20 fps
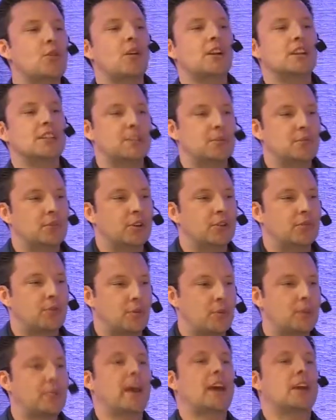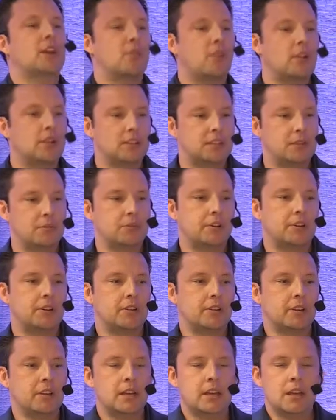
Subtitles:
quality mirror from a bad quality mirror.